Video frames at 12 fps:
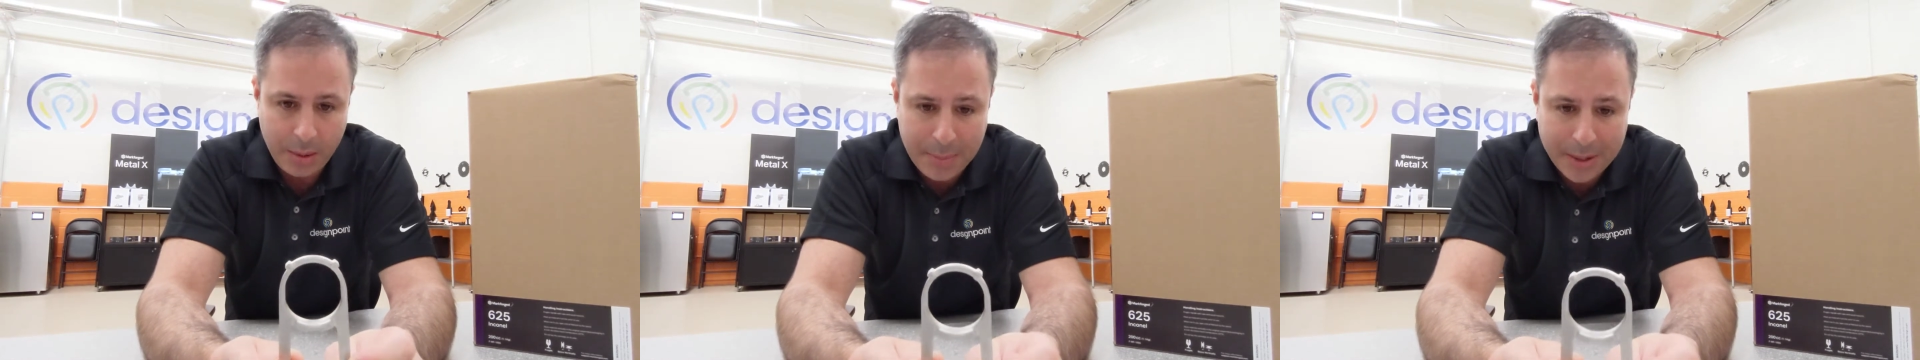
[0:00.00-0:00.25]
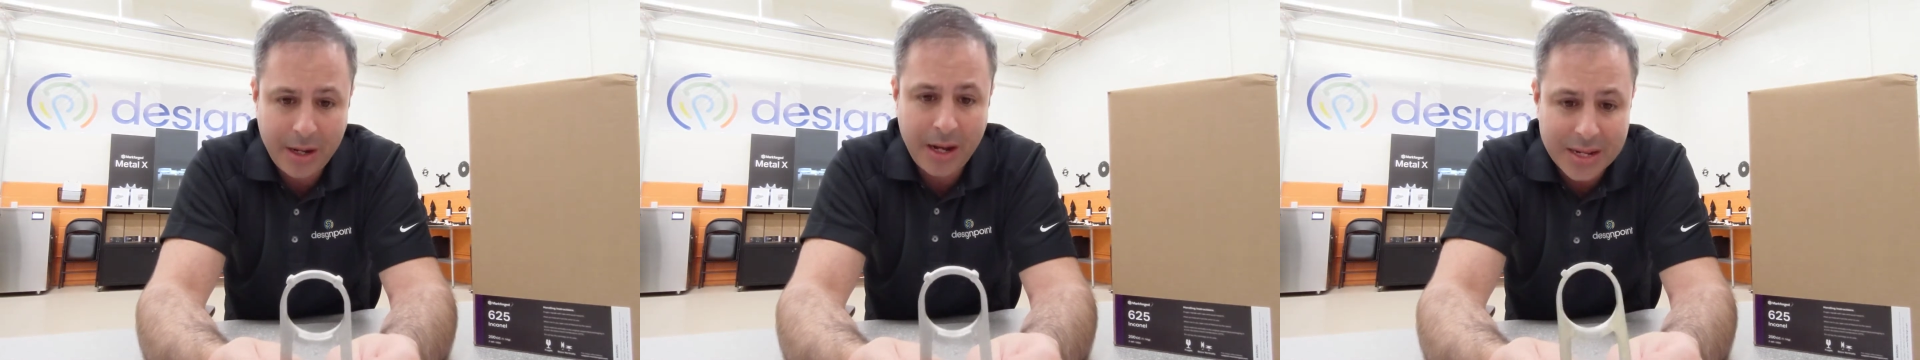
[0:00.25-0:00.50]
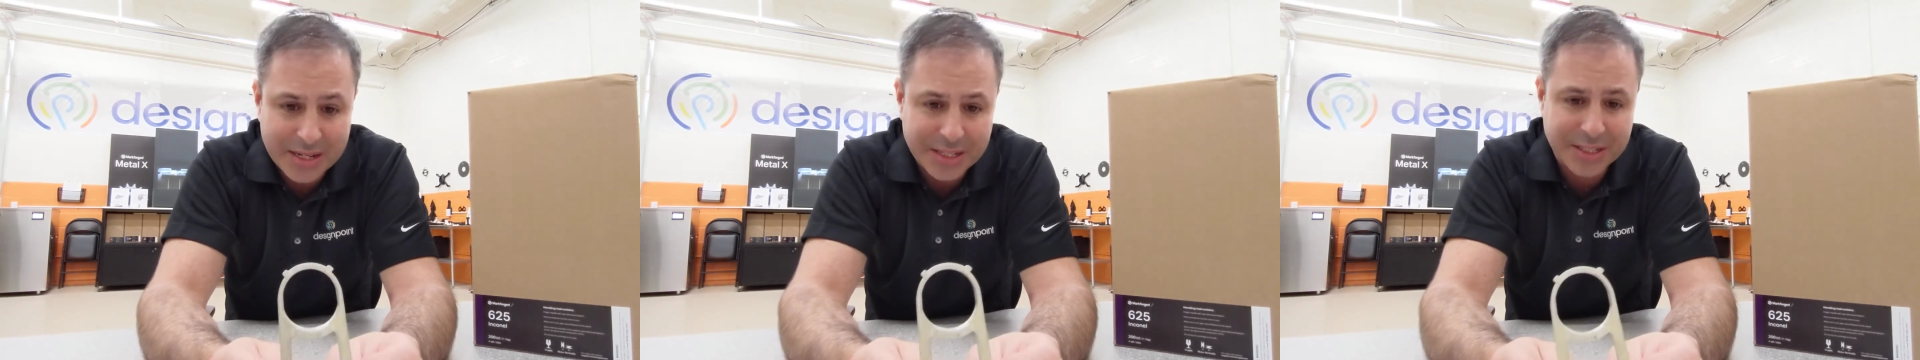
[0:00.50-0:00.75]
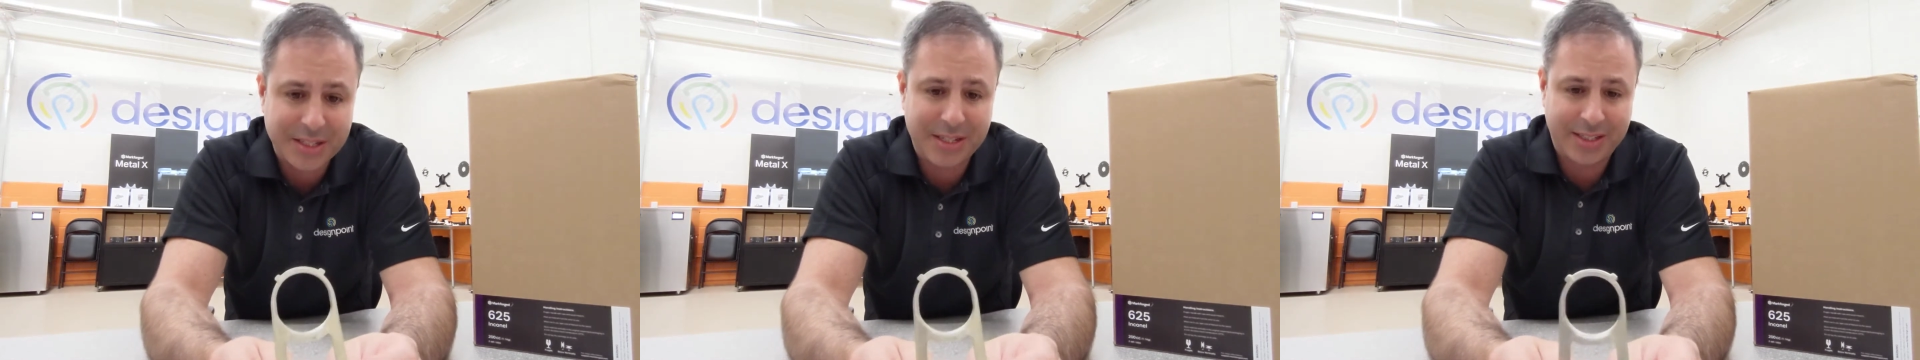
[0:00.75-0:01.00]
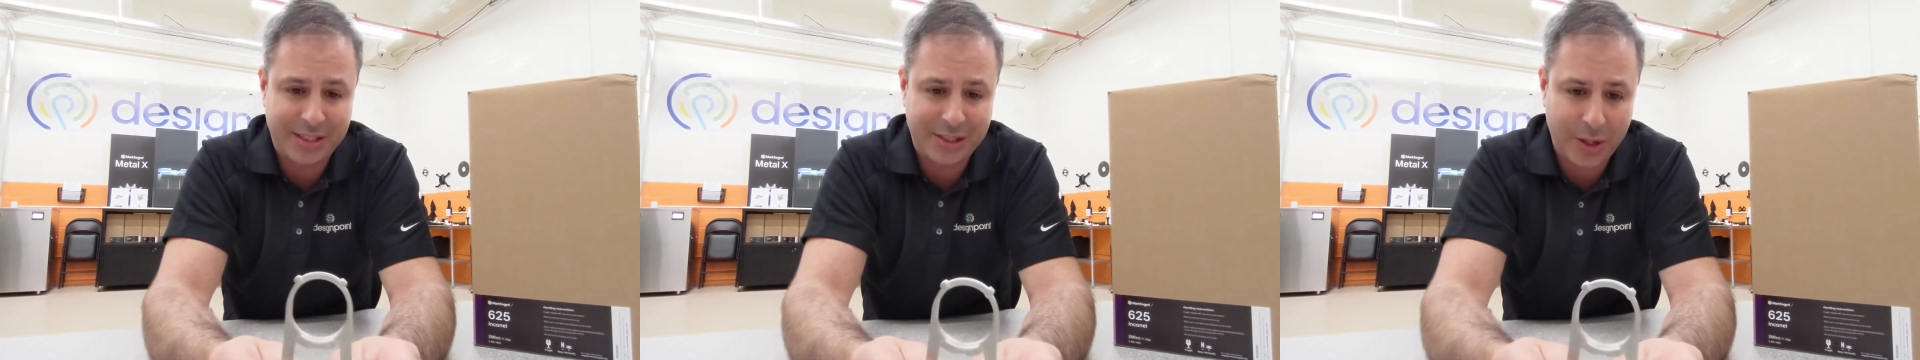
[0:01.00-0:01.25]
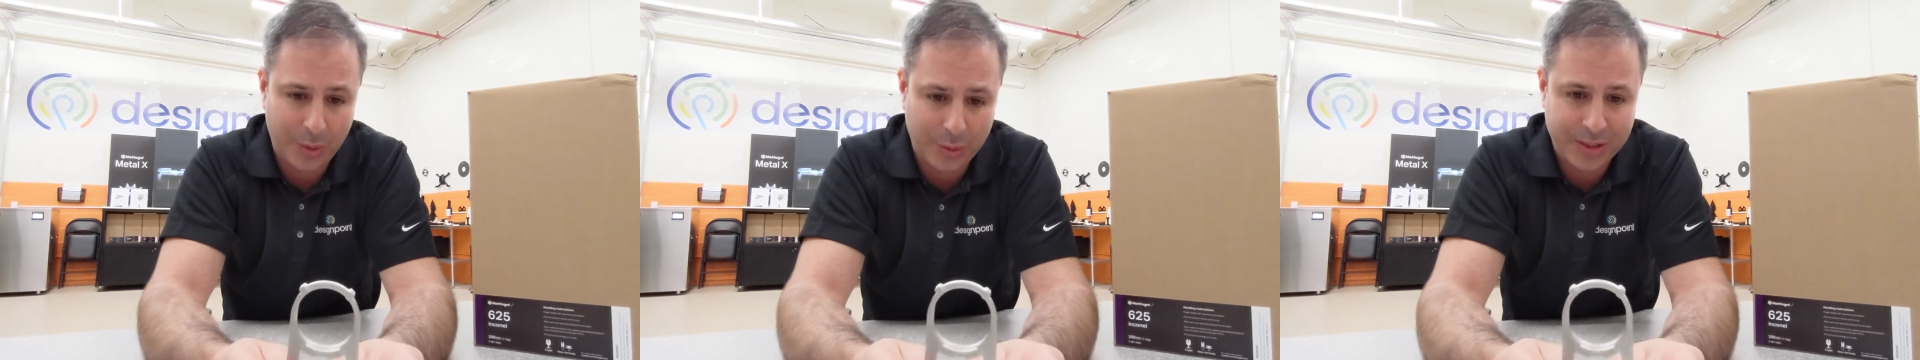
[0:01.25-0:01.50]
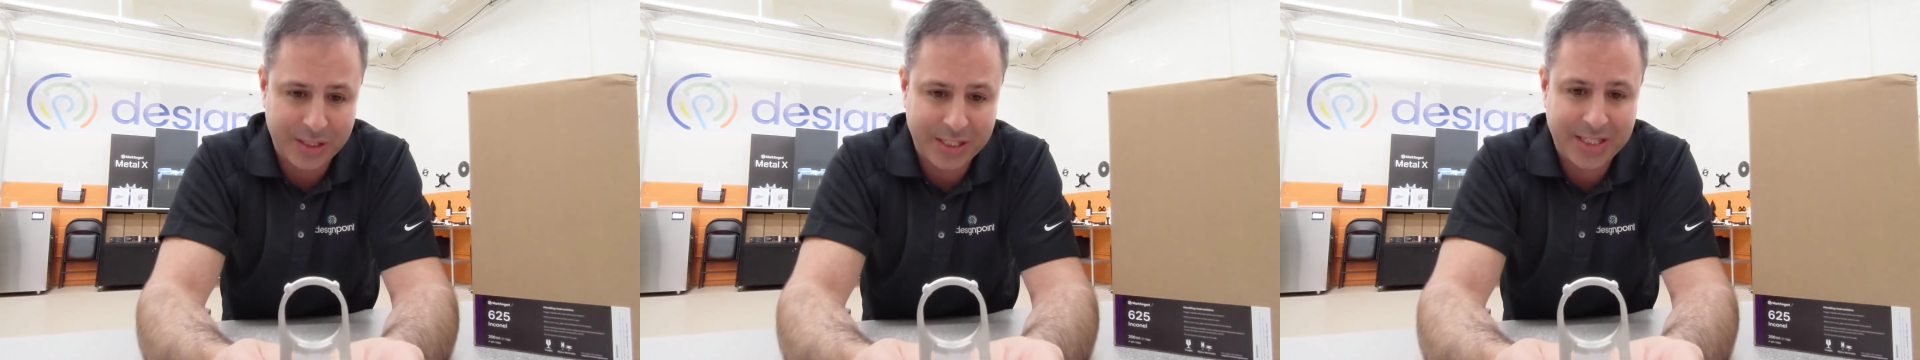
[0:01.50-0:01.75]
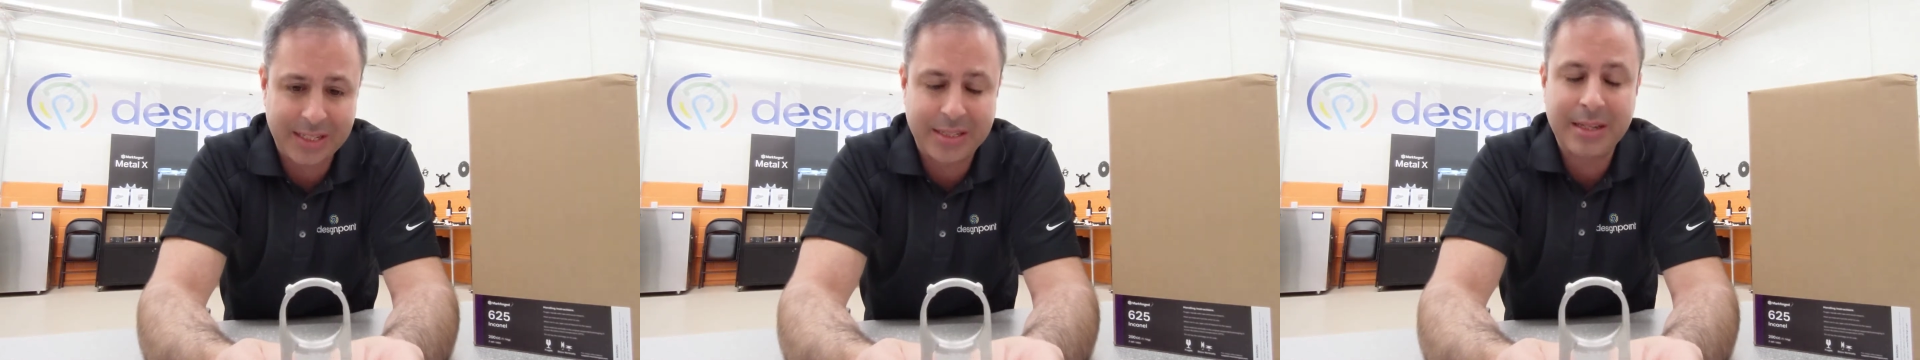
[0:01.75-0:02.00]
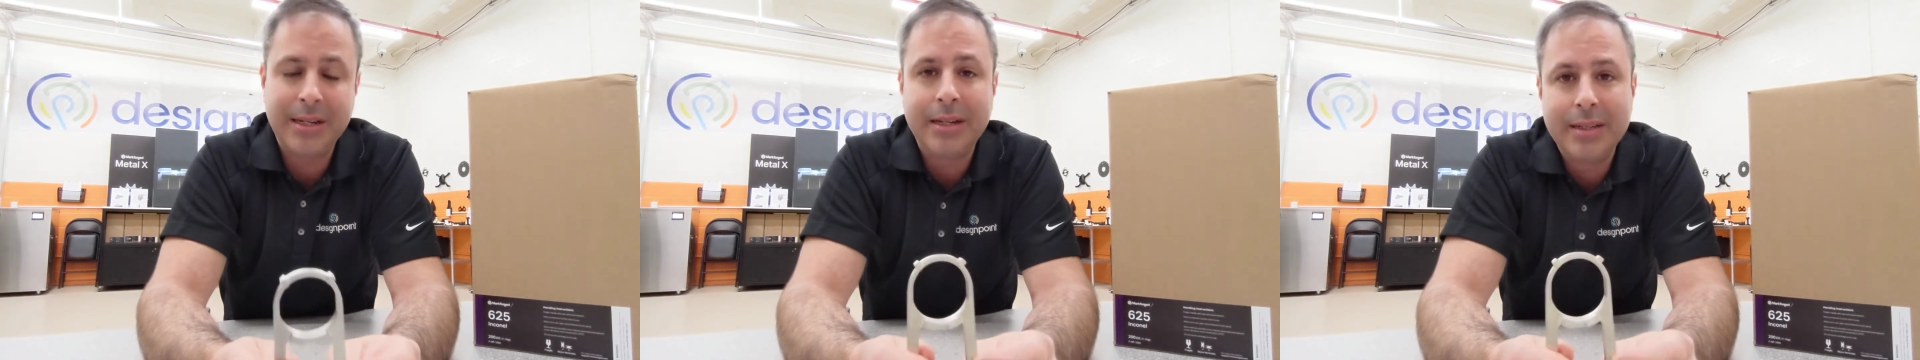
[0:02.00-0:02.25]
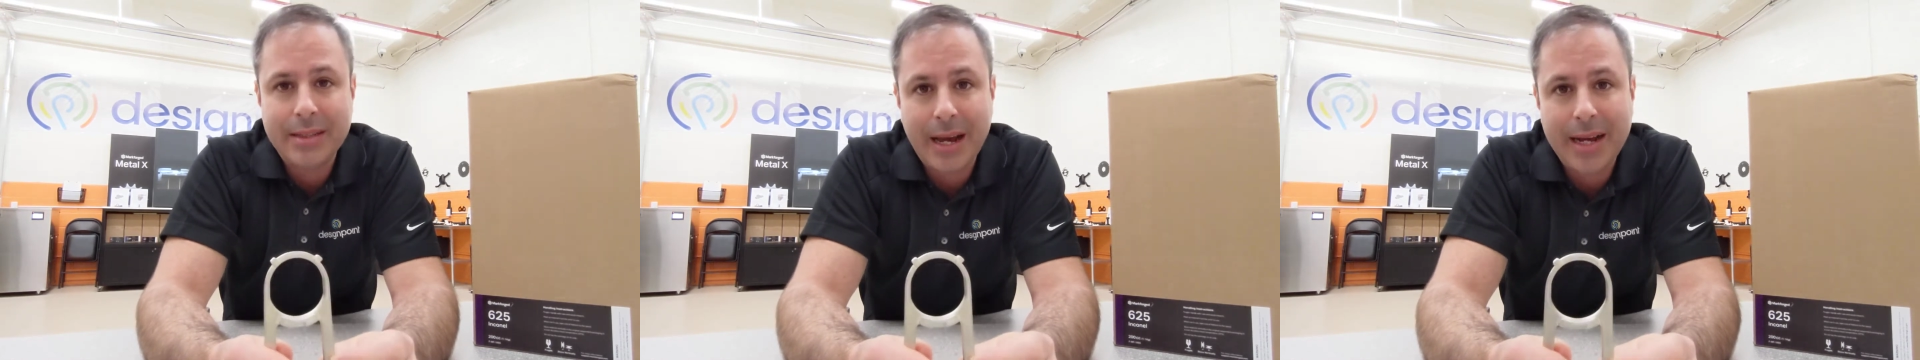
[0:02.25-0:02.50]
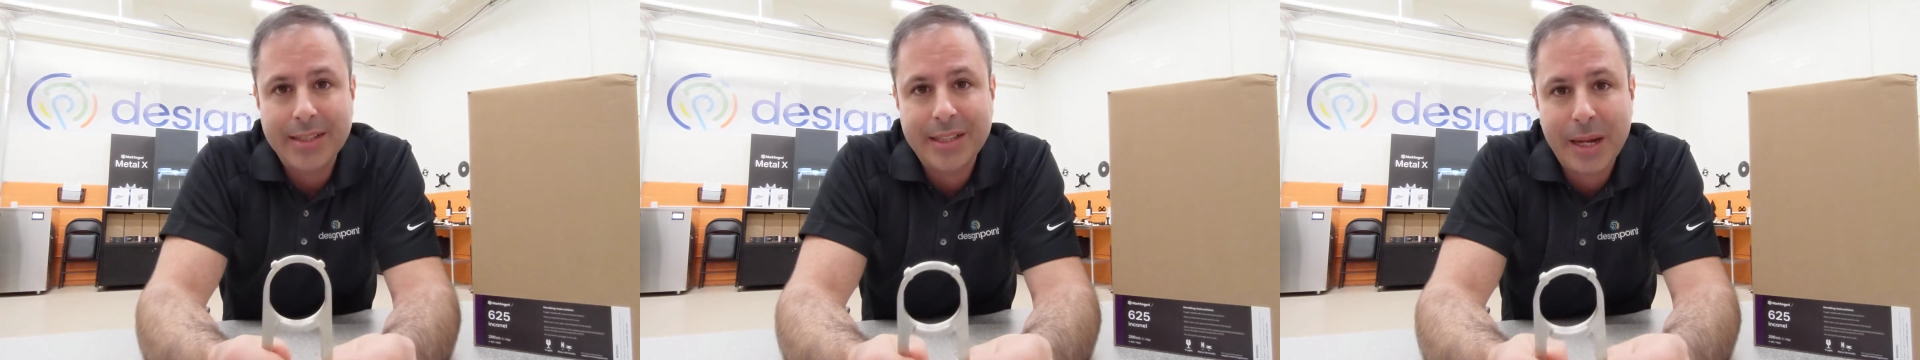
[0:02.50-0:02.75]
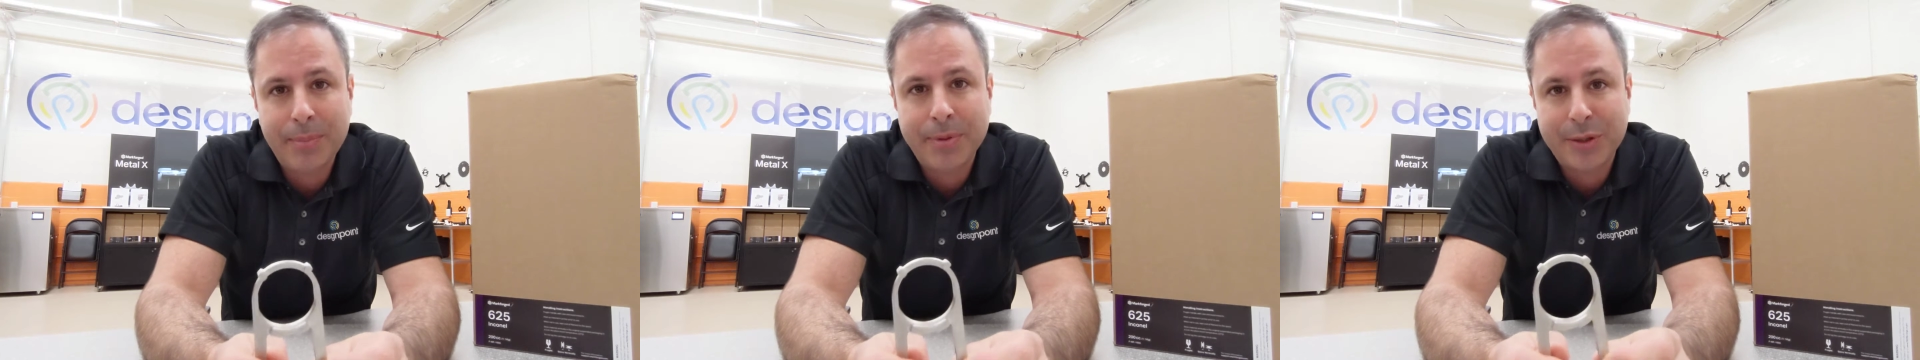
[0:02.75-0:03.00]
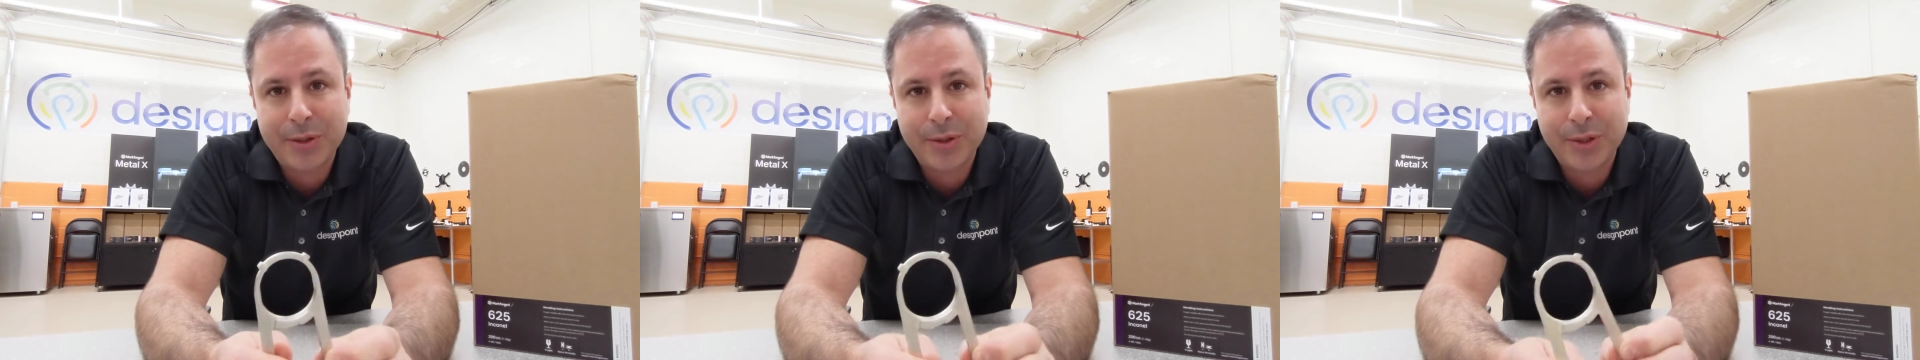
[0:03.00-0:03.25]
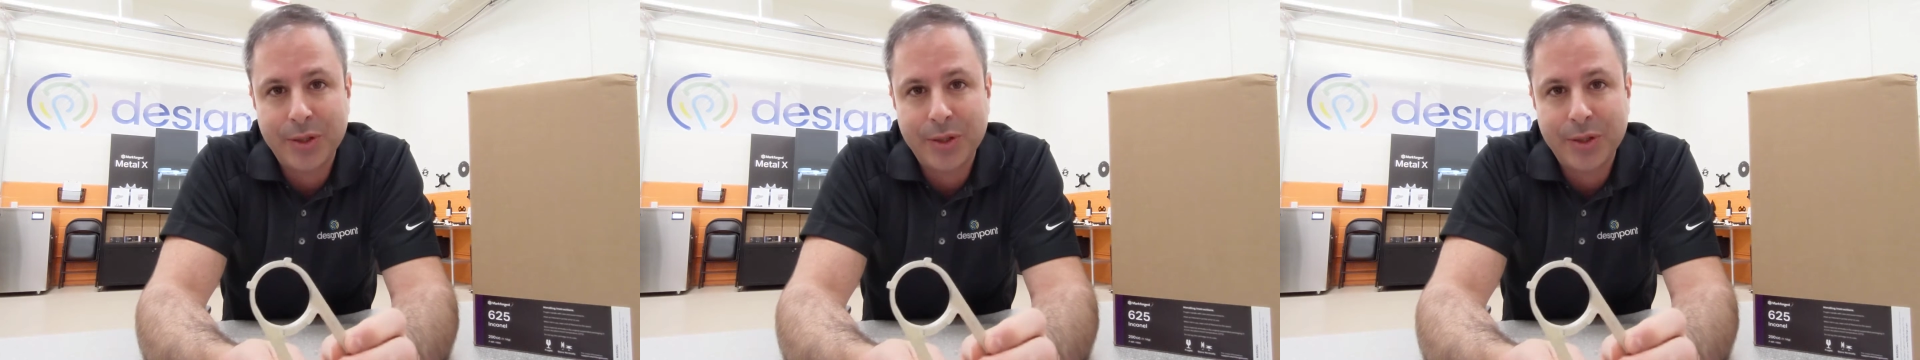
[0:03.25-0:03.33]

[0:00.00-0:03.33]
because it's so resistant to high temperatures.